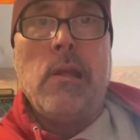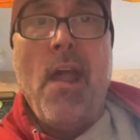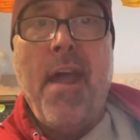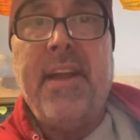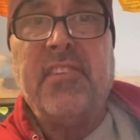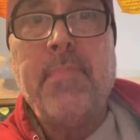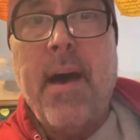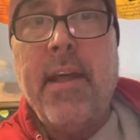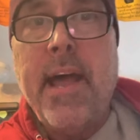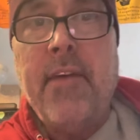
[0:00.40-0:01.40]
Hey, it's
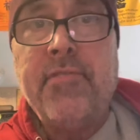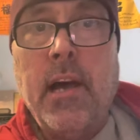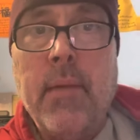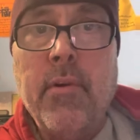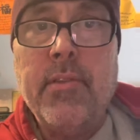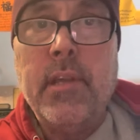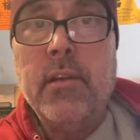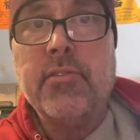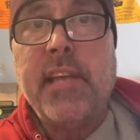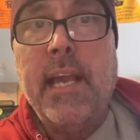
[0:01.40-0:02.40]
about halftime on the
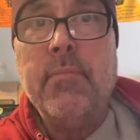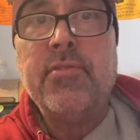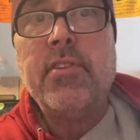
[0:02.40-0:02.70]
Eagles game, so